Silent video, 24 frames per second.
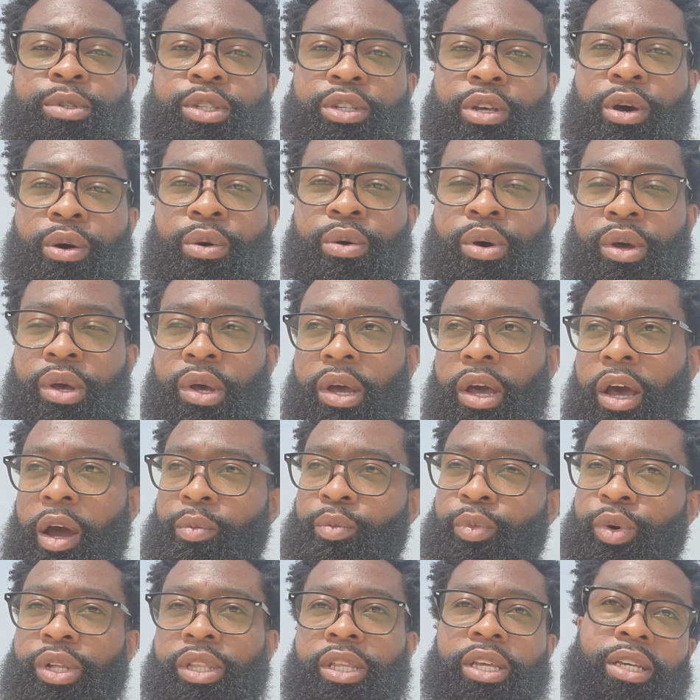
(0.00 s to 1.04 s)
So I'm
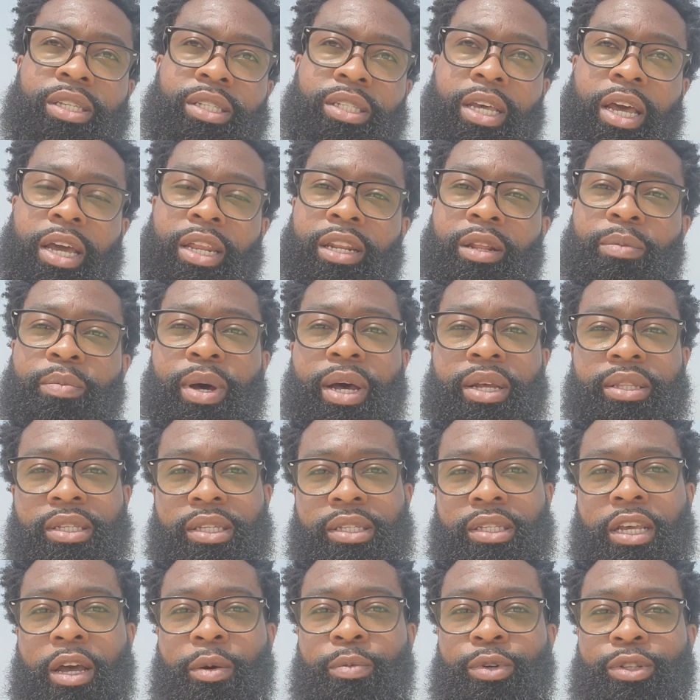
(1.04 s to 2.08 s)
really excited about
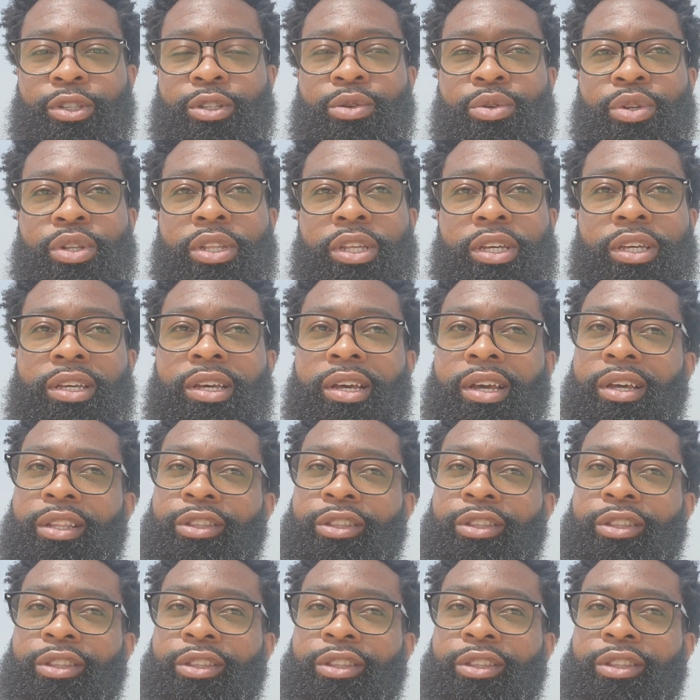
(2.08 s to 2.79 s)
this opportunity.